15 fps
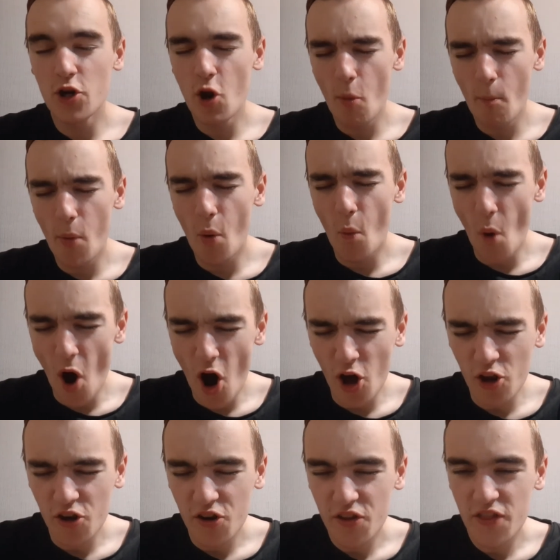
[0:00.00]
Number
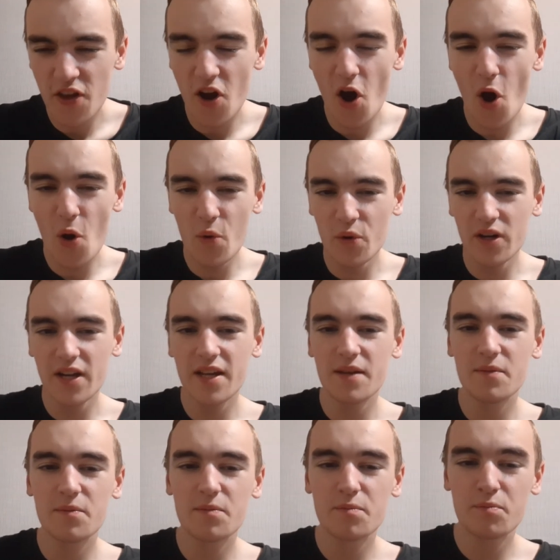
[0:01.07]
one, the only,